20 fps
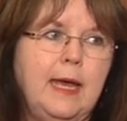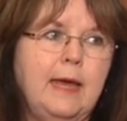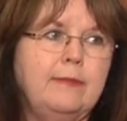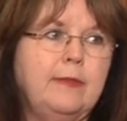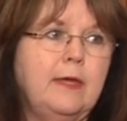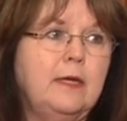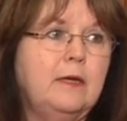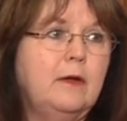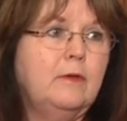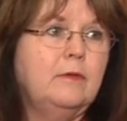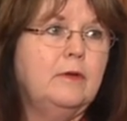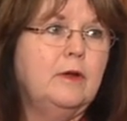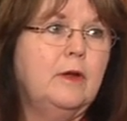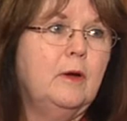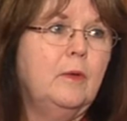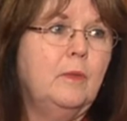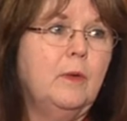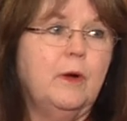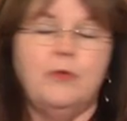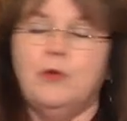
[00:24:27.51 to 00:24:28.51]
They don't
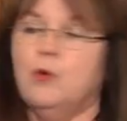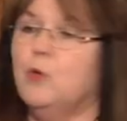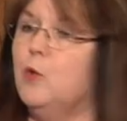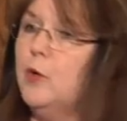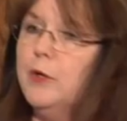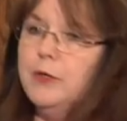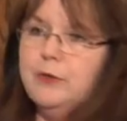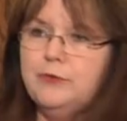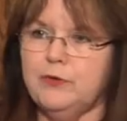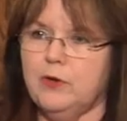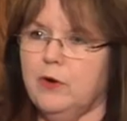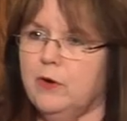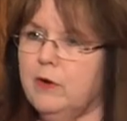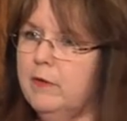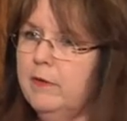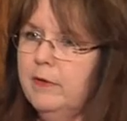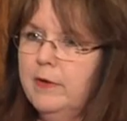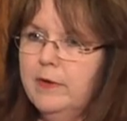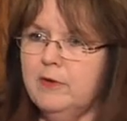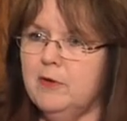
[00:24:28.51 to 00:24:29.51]
know where their organs
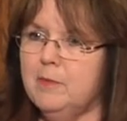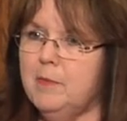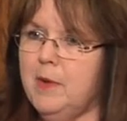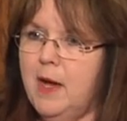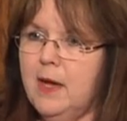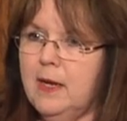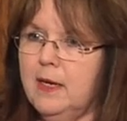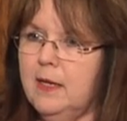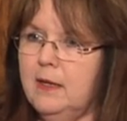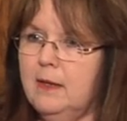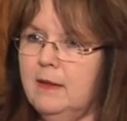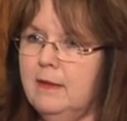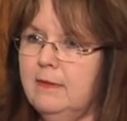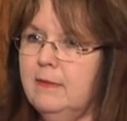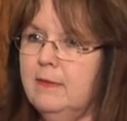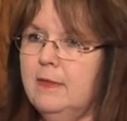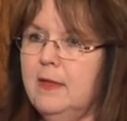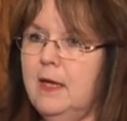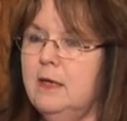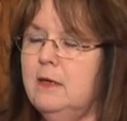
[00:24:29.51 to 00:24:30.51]
are in their body.
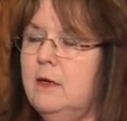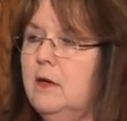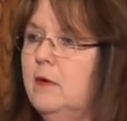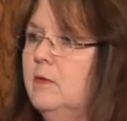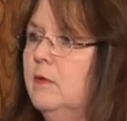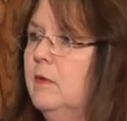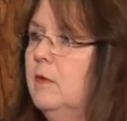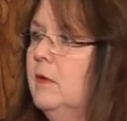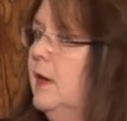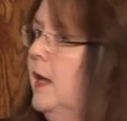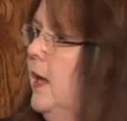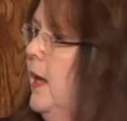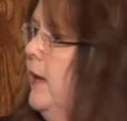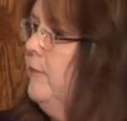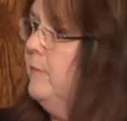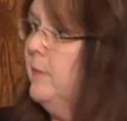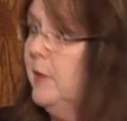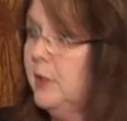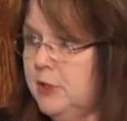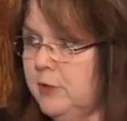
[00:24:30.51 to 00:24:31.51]
They don't
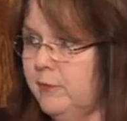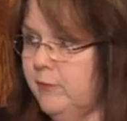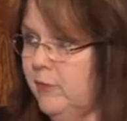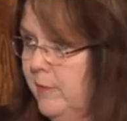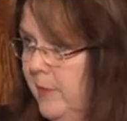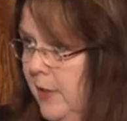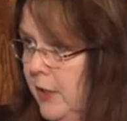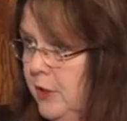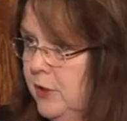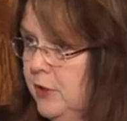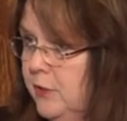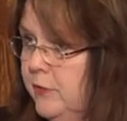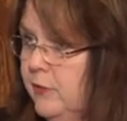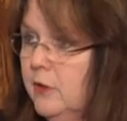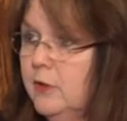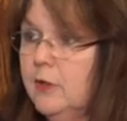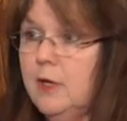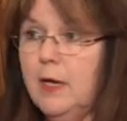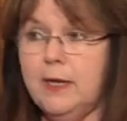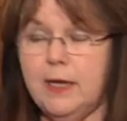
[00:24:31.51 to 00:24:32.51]
have much information.
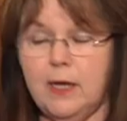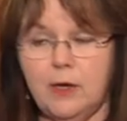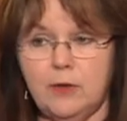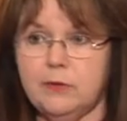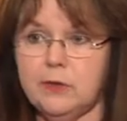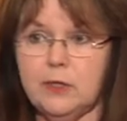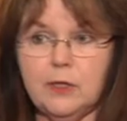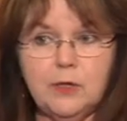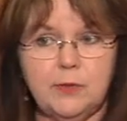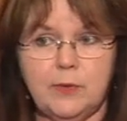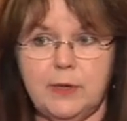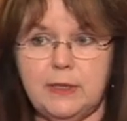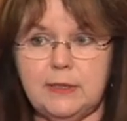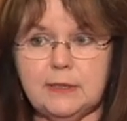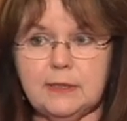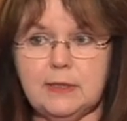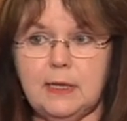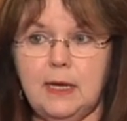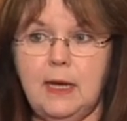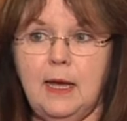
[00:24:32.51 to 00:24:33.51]
They're not health
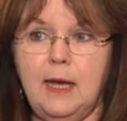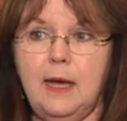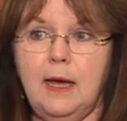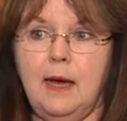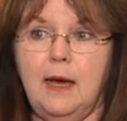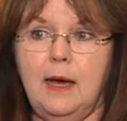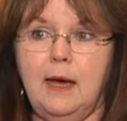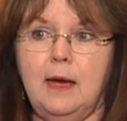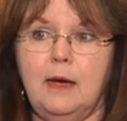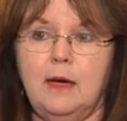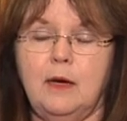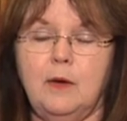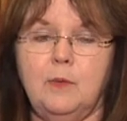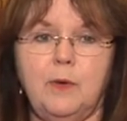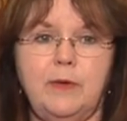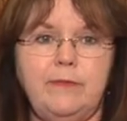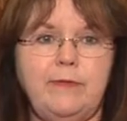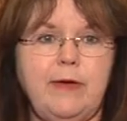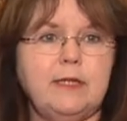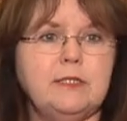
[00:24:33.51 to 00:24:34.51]
literate.
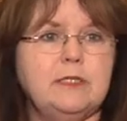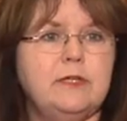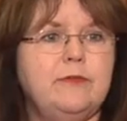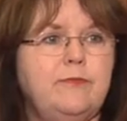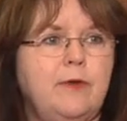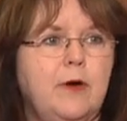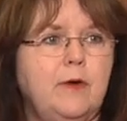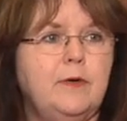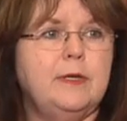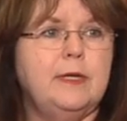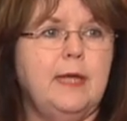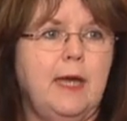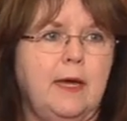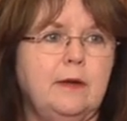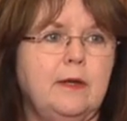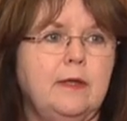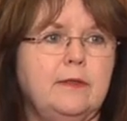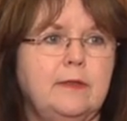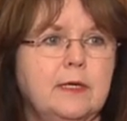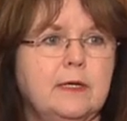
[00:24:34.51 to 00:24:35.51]
We've actually fallen
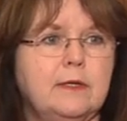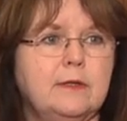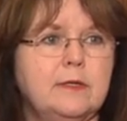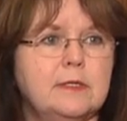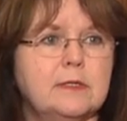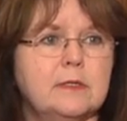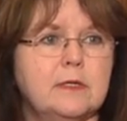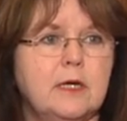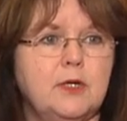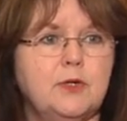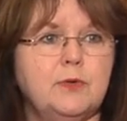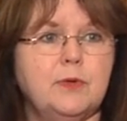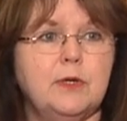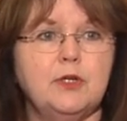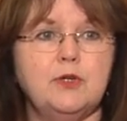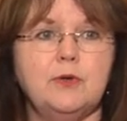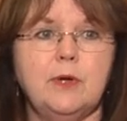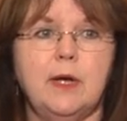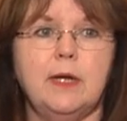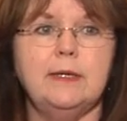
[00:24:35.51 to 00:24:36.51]
down, I think, in this country
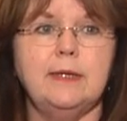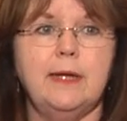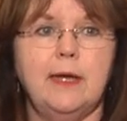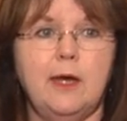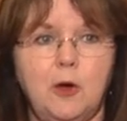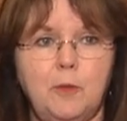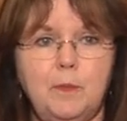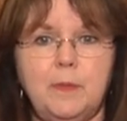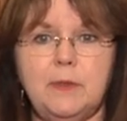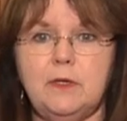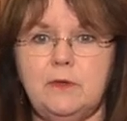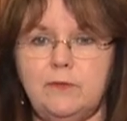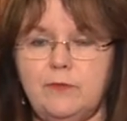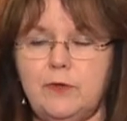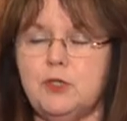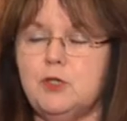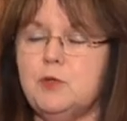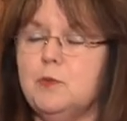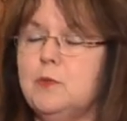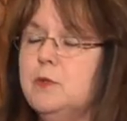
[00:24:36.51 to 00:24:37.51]
in trying to help
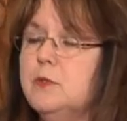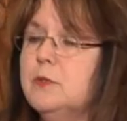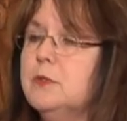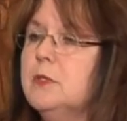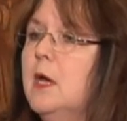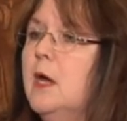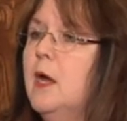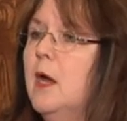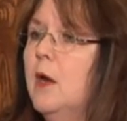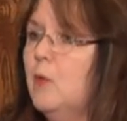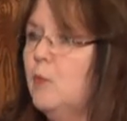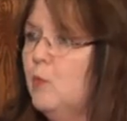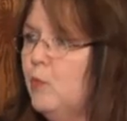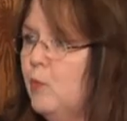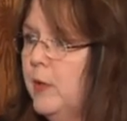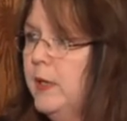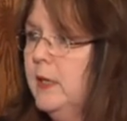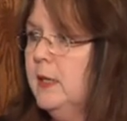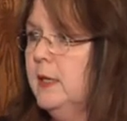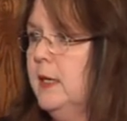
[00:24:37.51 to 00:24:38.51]
individuals
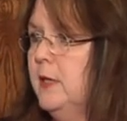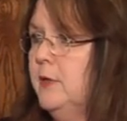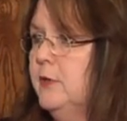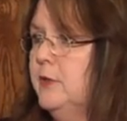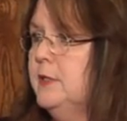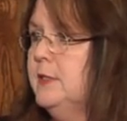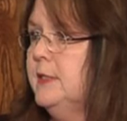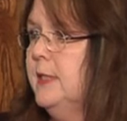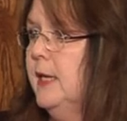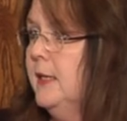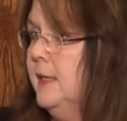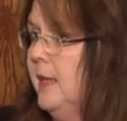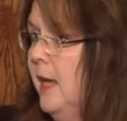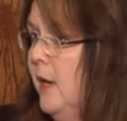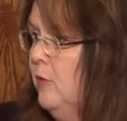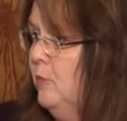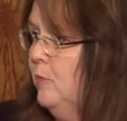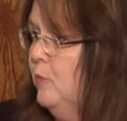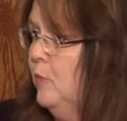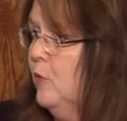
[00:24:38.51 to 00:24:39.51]
really understand
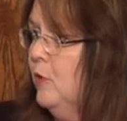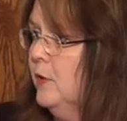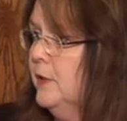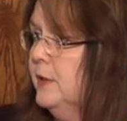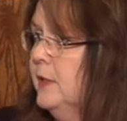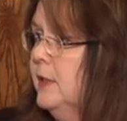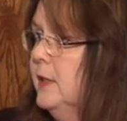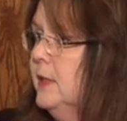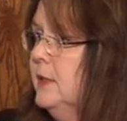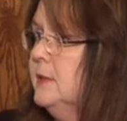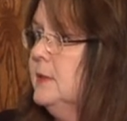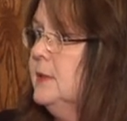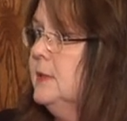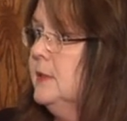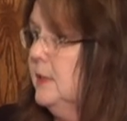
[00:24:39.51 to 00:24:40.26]
how important it is to